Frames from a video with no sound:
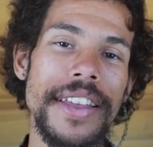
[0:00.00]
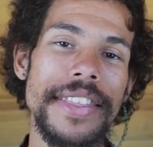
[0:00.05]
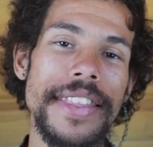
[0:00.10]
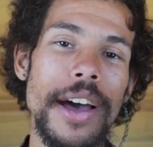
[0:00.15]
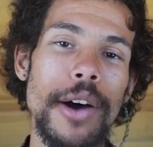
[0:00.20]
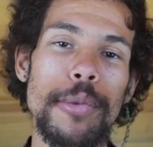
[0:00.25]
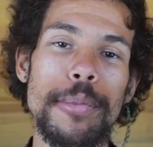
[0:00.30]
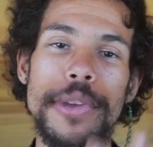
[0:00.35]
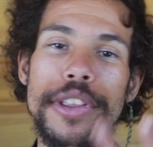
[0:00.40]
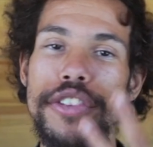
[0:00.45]

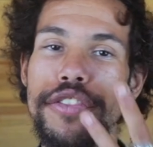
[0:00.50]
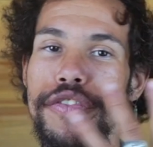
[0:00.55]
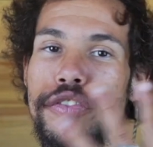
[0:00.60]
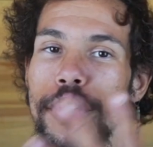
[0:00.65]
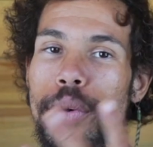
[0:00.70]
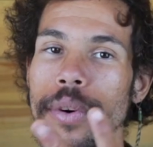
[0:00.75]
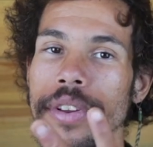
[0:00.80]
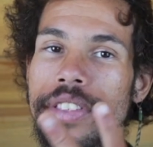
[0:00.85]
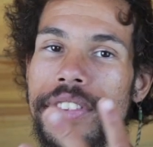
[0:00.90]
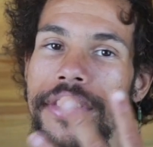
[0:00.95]
that will be the
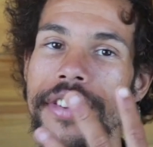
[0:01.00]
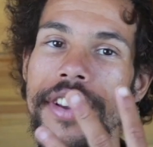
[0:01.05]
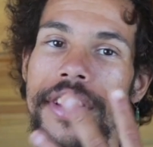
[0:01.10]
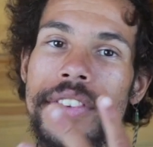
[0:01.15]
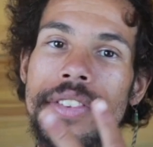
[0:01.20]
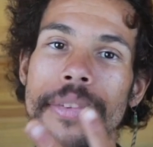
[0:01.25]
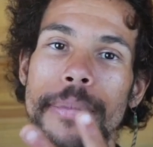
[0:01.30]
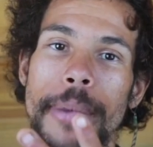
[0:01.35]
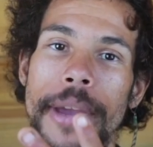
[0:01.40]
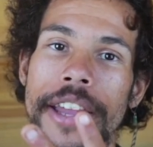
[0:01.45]
fourth
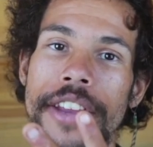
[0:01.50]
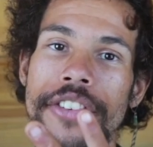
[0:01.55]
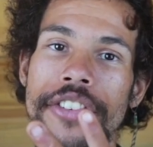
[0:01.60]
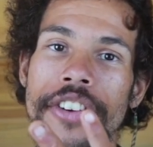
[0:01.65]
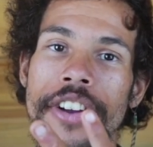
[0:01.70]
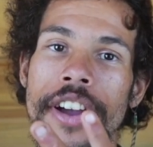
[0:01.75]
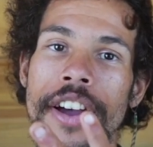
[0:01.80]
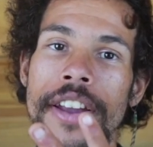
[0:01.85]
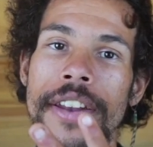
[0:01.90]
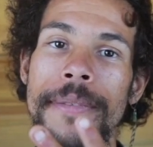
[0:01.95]
tier of the
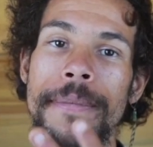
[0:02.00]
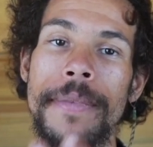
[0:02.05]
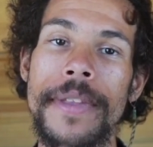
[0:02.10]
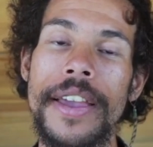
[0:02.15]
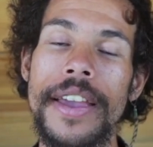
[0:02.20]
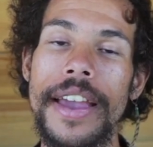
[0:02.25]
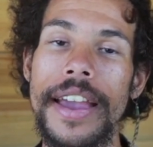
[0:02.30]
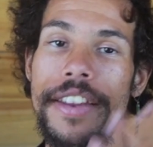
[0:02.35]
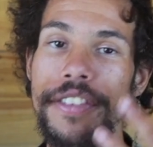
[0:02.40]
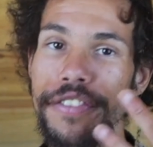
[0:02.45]
patreon
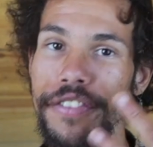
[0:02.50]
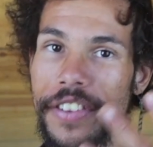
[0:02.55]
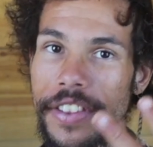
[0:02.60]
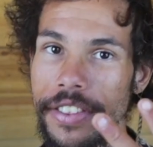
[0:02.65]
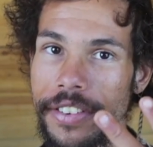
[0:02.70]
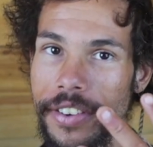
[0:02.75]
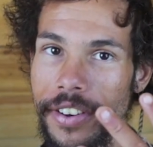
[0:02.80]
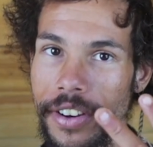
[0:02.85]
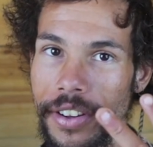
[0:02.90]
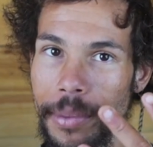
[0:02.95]
and
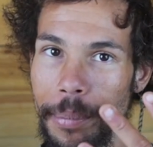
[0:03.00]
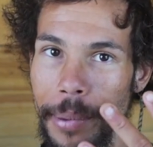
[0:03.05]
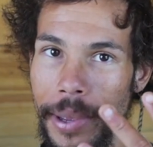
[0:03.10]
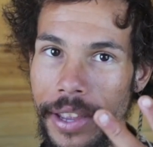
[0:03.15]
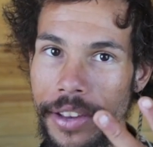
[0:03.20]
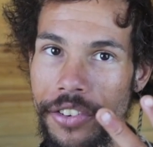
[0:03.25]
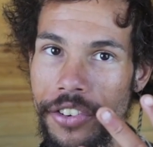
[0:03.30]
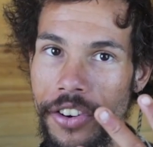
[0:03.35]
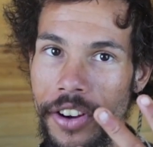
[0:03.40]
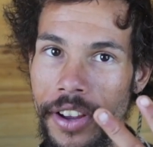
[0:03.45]
fifth tier of the
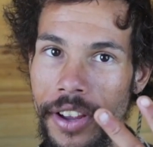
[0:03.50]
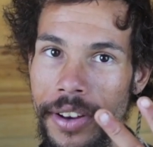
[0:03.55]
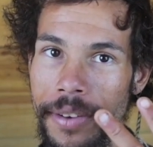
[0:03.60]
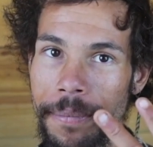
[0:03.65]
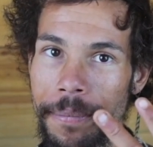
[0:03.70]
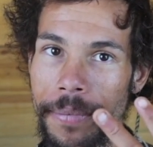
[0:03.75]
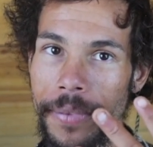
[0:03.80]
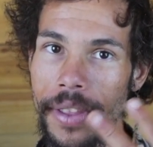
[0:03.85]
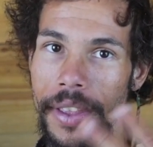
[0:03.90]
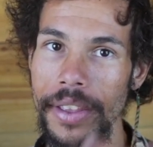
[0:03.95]
patreon
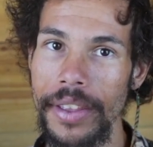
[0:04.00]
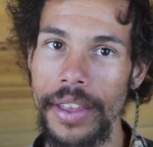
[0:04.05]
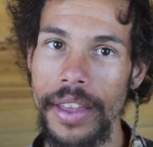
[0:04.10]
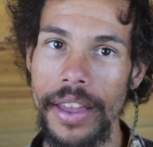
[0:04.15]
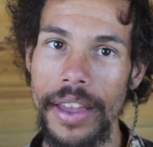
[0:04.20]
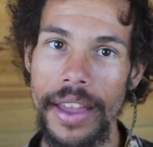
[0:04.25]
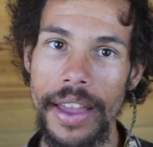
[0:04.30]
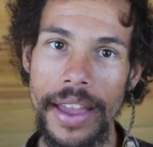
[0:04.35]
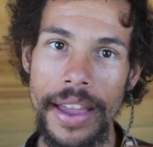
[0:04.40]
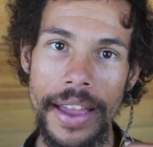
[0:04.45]

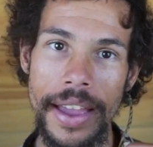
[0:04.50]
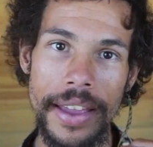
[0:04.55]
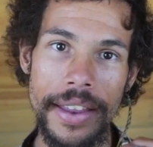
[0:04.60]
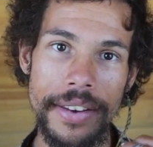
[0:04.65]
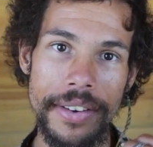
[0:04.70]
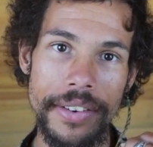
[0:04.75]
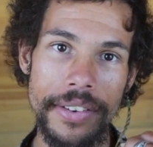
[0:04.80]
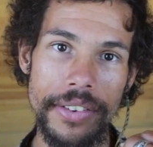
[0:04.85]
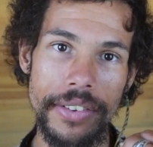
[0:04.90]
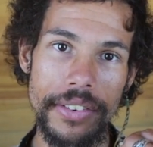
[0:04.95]

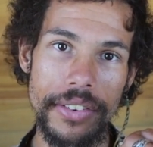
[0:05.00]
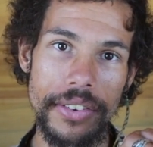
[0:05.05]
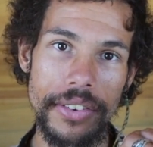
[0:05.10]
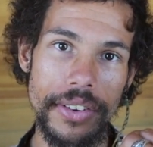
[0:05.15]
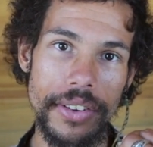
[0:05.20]
and